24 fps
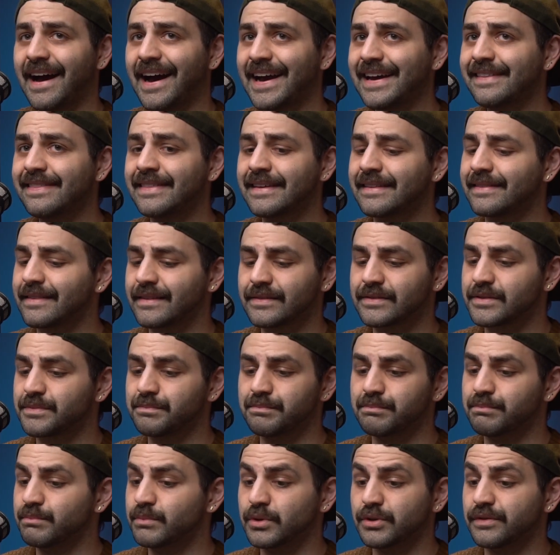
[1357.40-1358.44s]
I think this
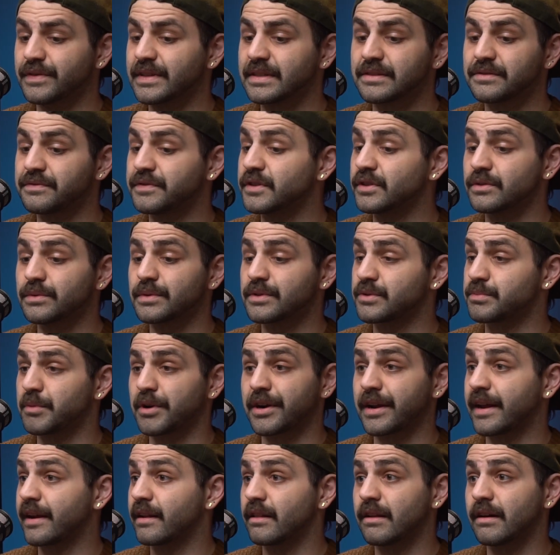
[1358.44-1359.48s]
movie is filled with smart
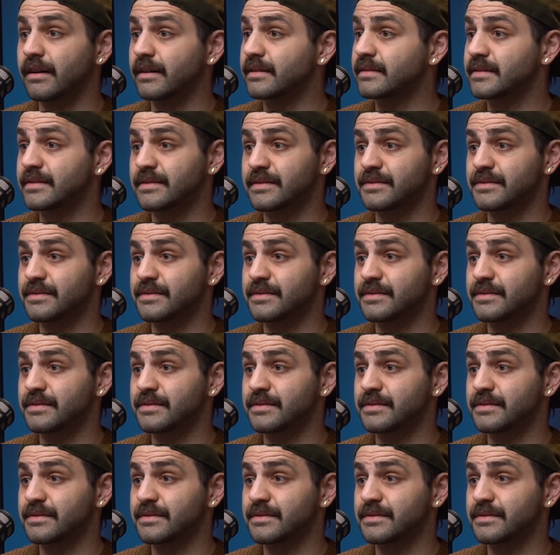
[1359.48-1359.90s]
analogs.